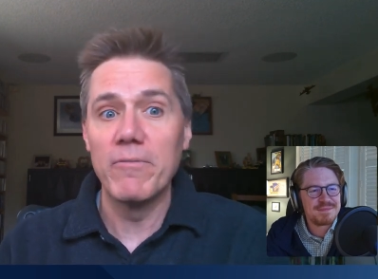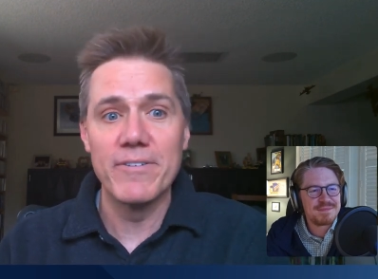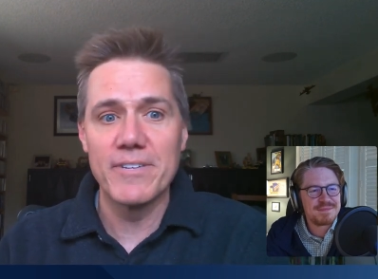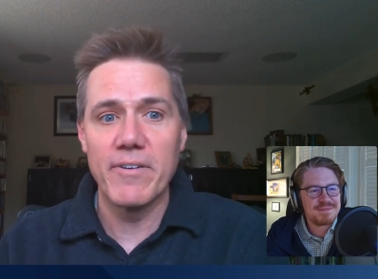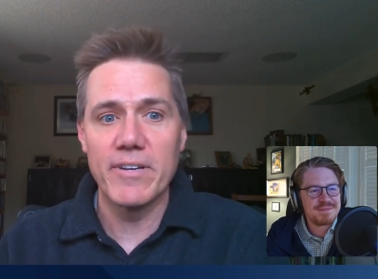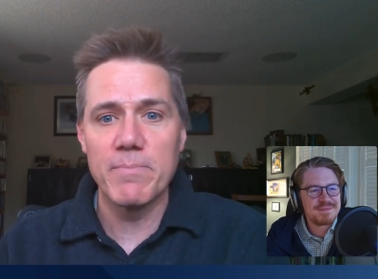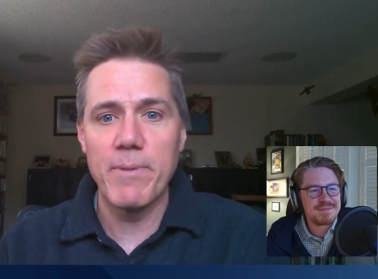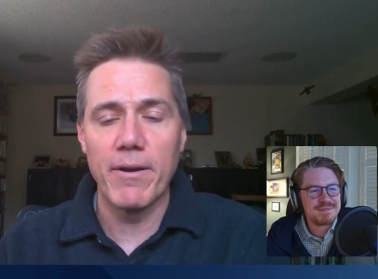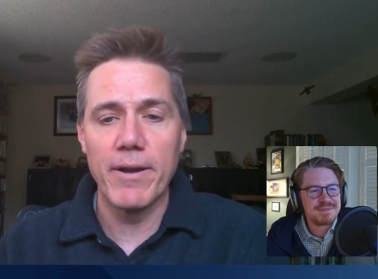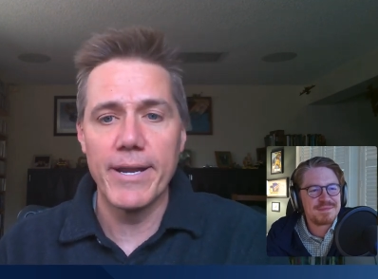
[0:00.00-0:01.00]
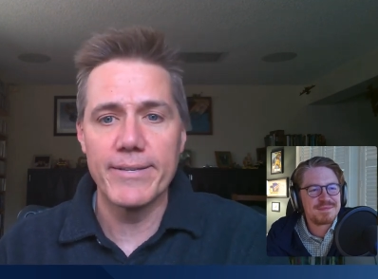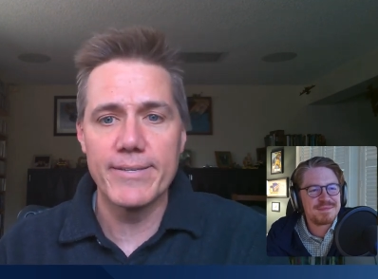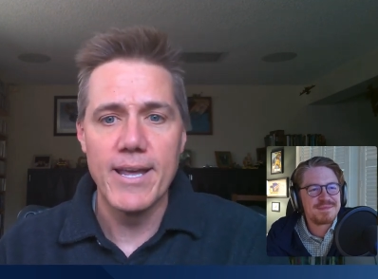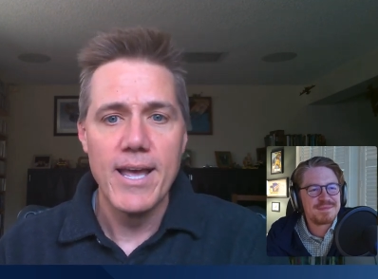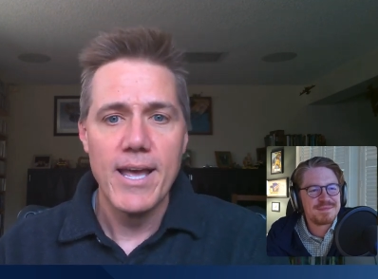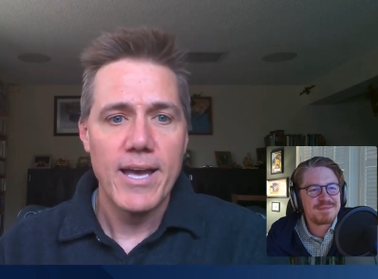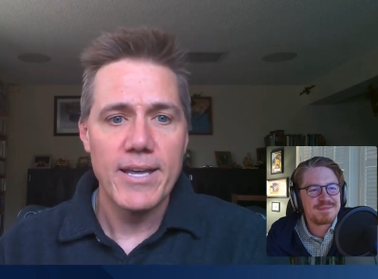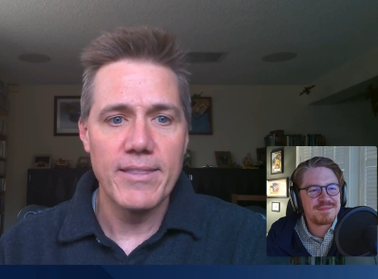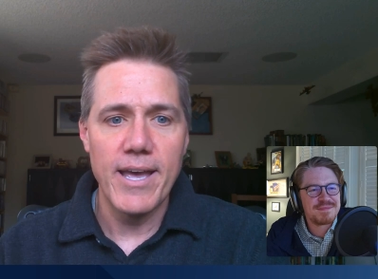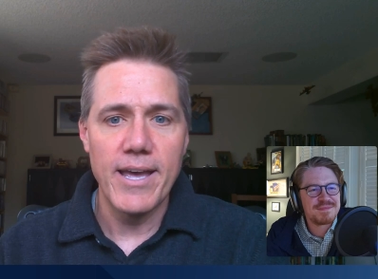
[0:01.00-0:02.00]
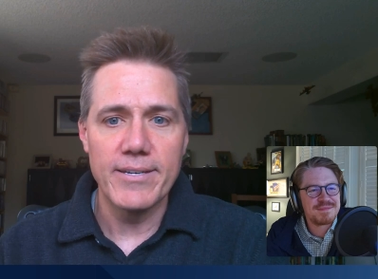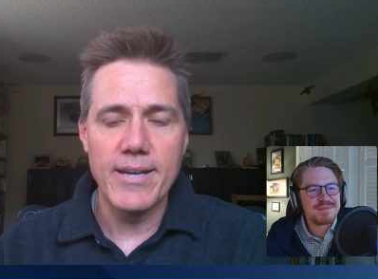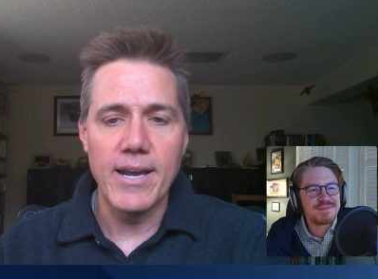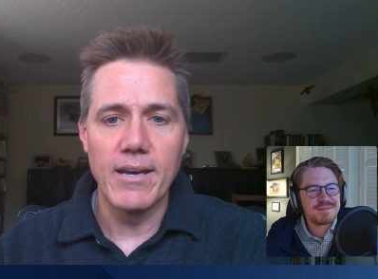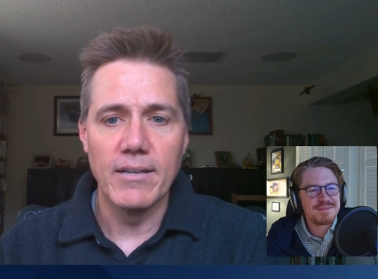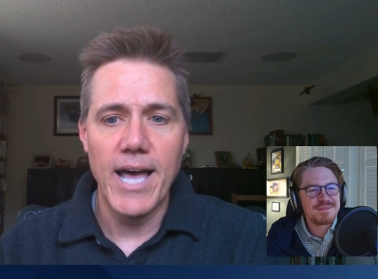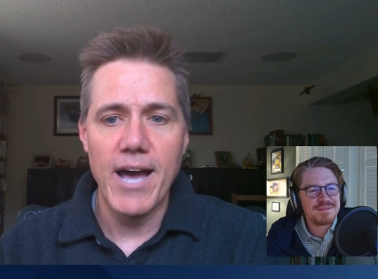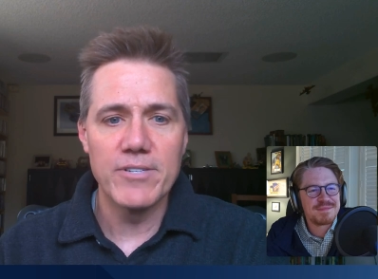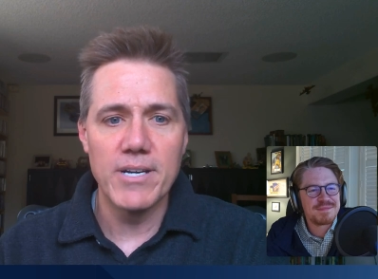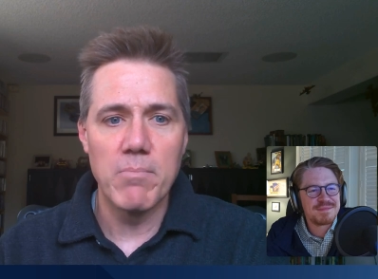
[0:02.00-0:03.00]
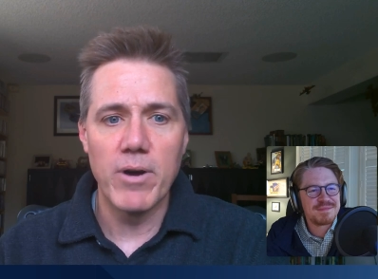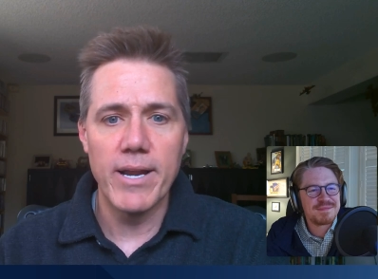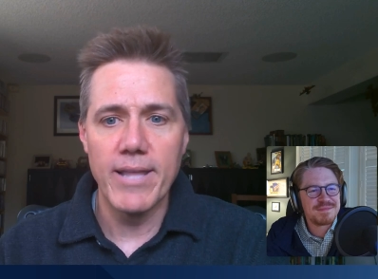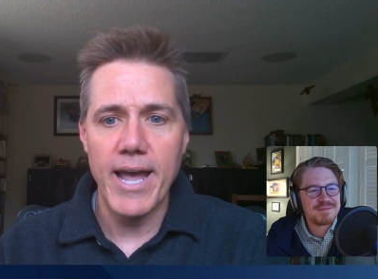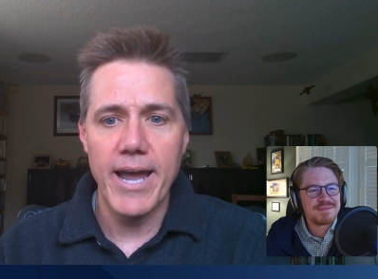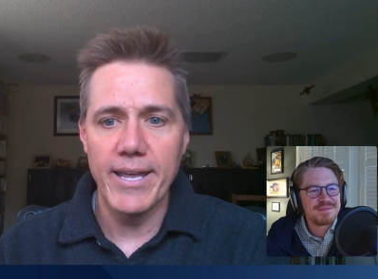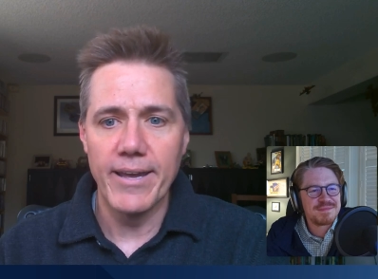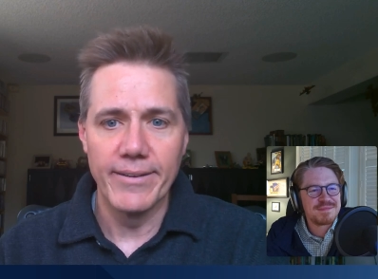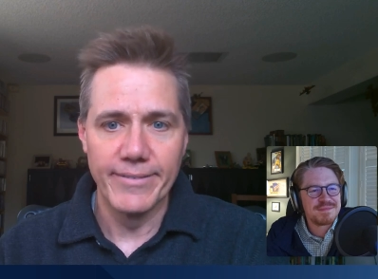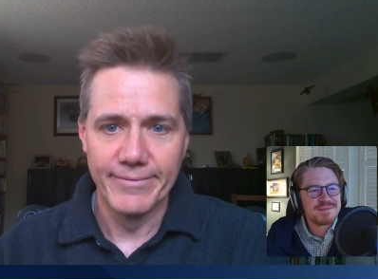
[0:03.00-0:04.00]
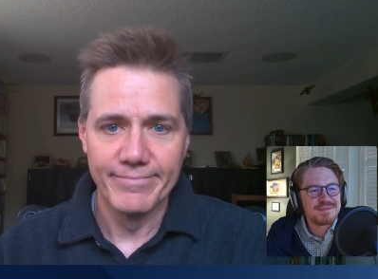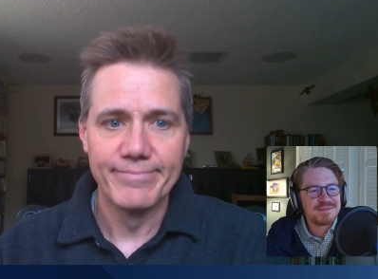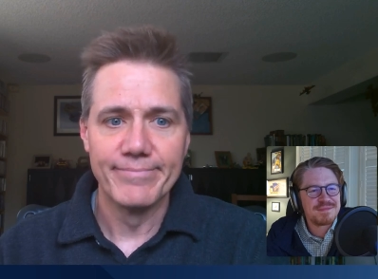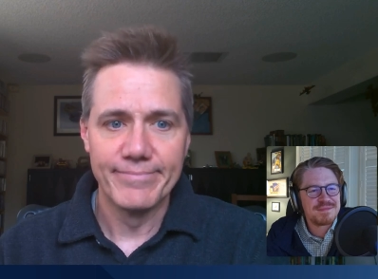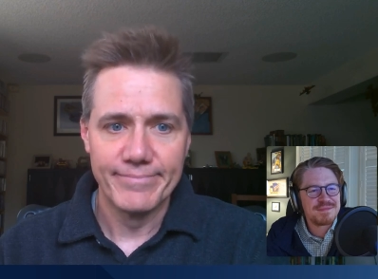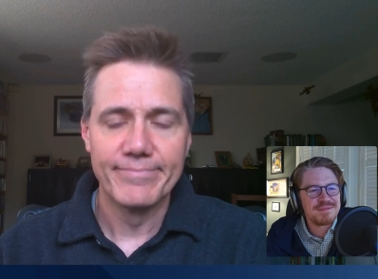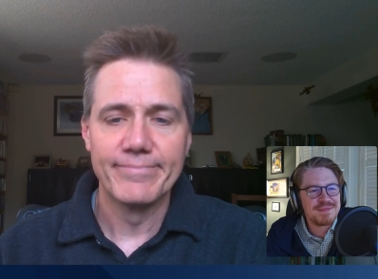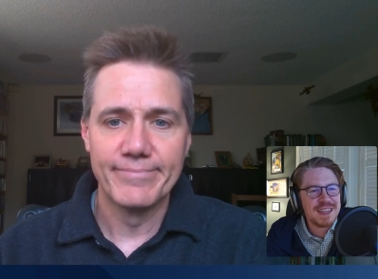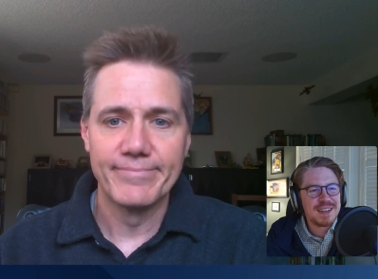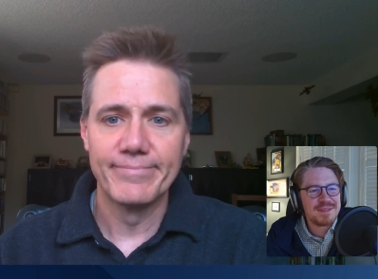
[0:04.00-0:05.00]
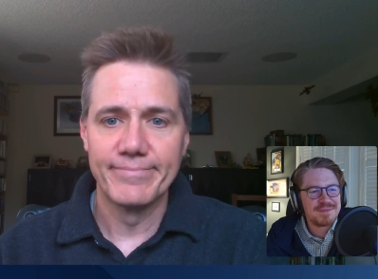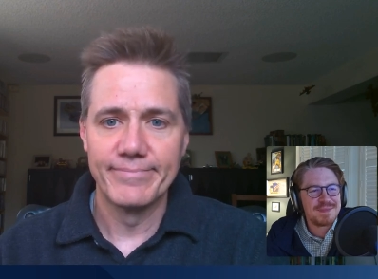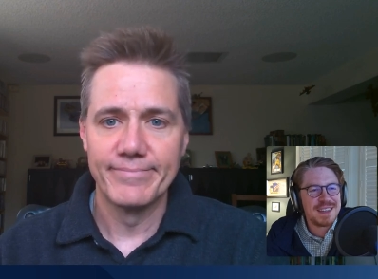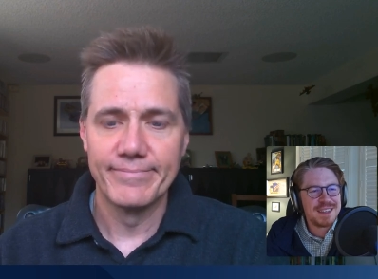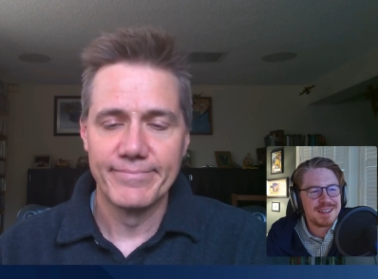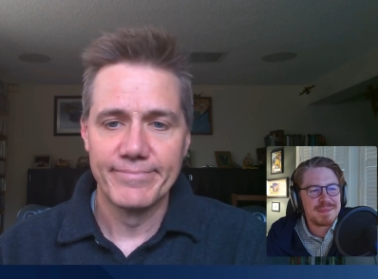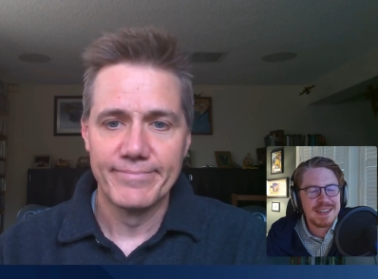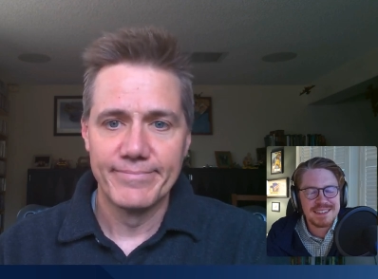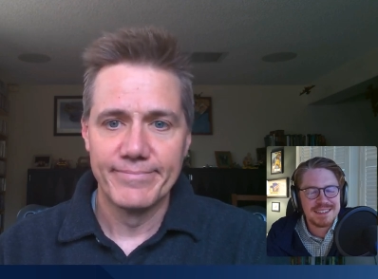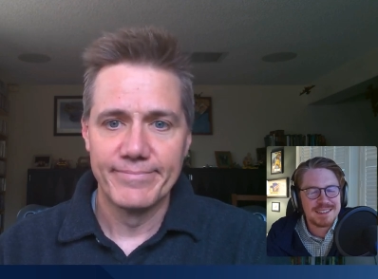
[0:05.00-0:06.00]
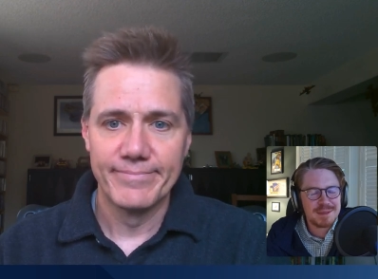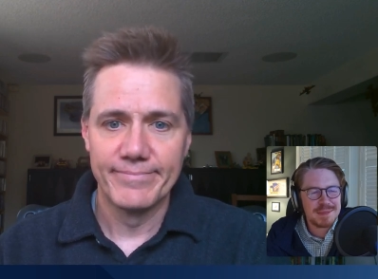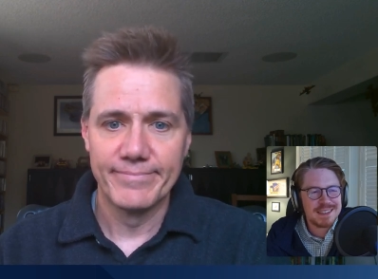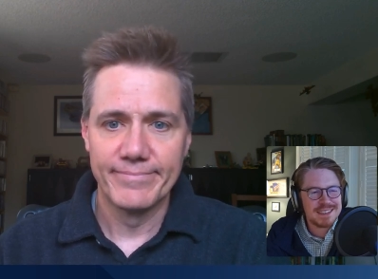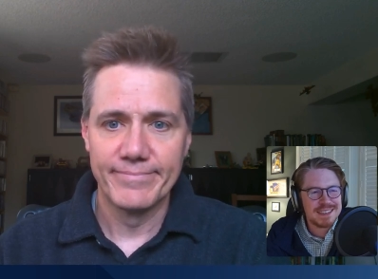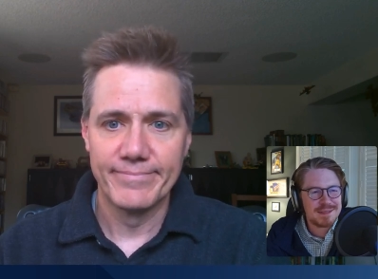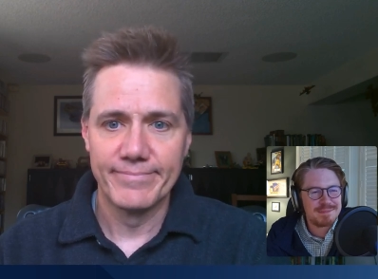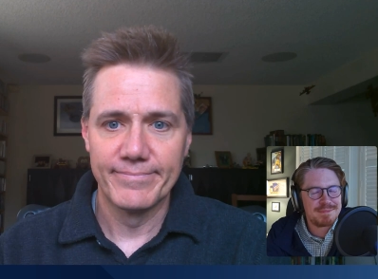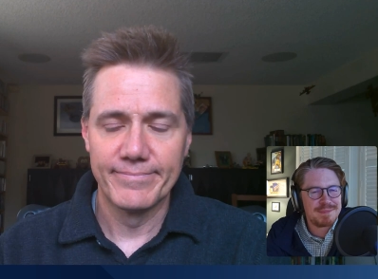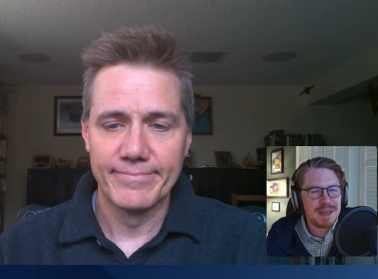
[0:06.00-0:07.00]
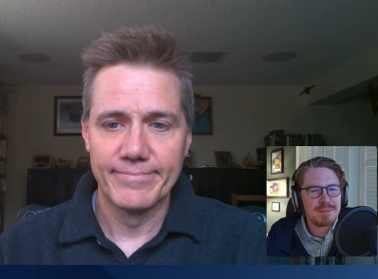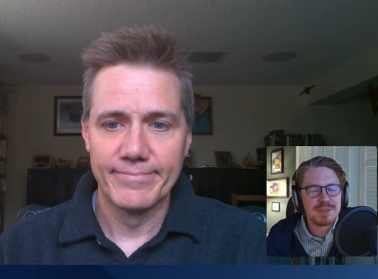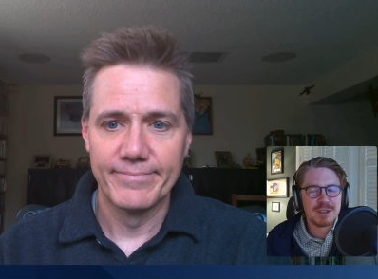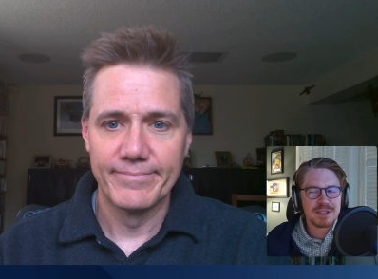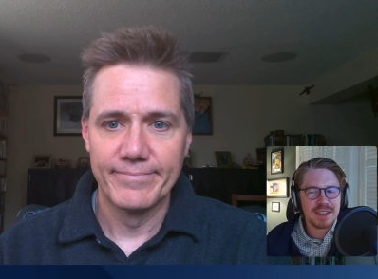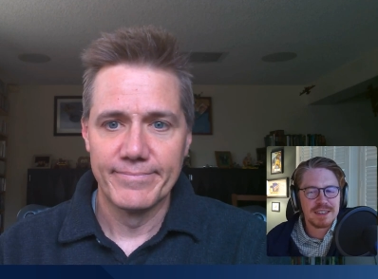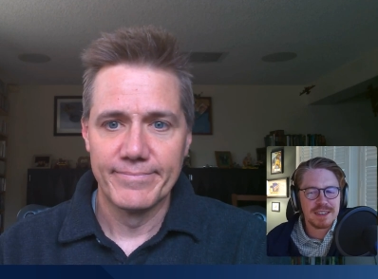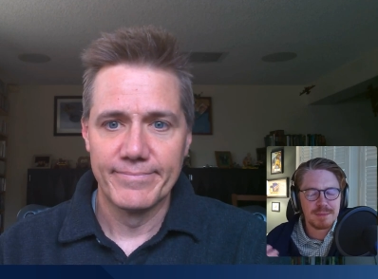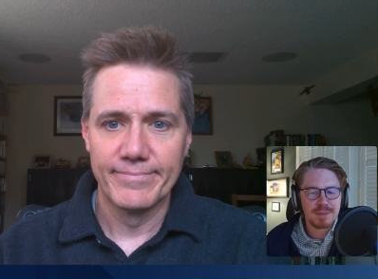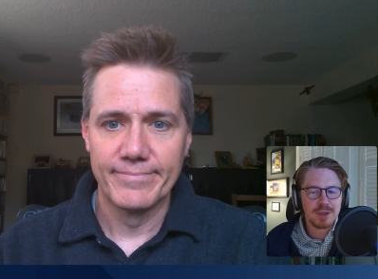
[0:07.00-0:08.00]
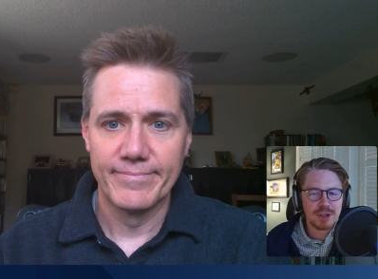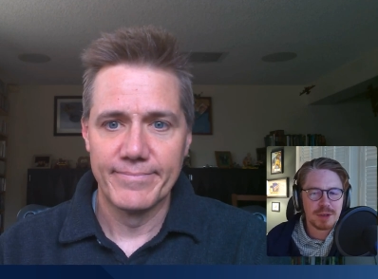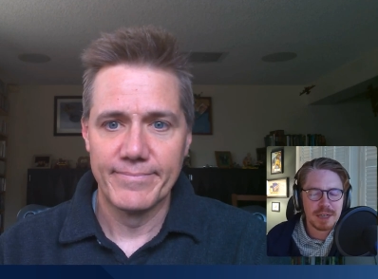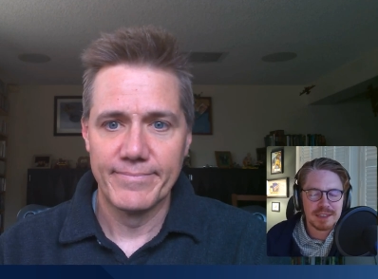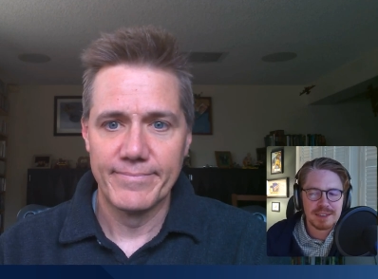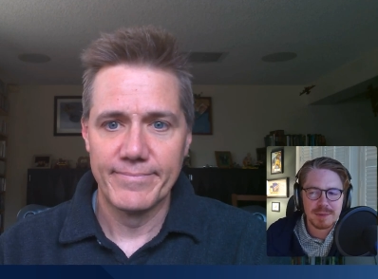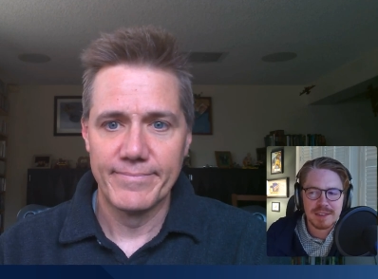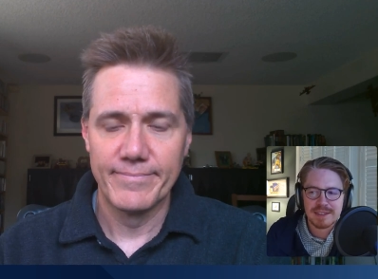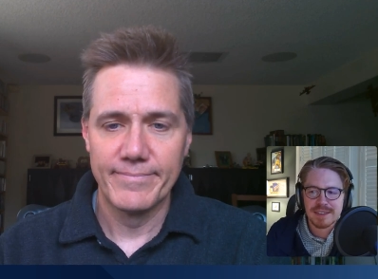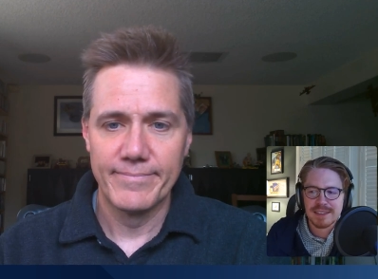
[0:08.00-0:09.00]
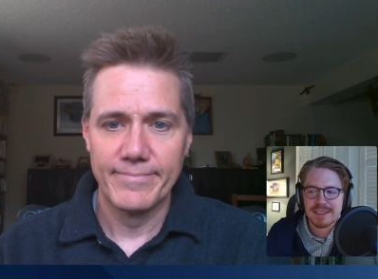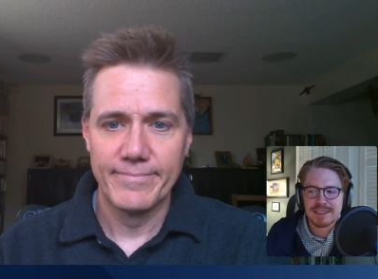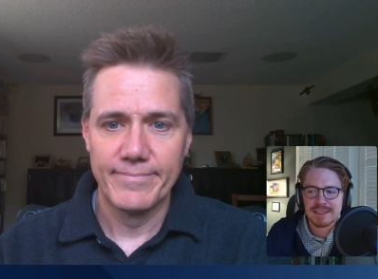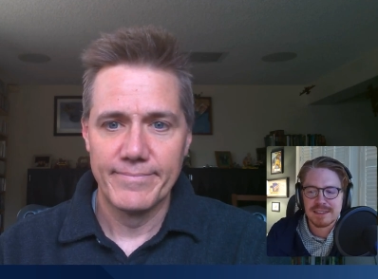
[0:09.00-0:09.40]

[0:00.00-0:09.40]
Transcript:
Speaker 1: of us have experienced uh, that kind of allows you to bring that in.
Speaker 2: Yeah, yeah, amazing, amazing. I'm I'm so excited to keep learning about this because uh, it's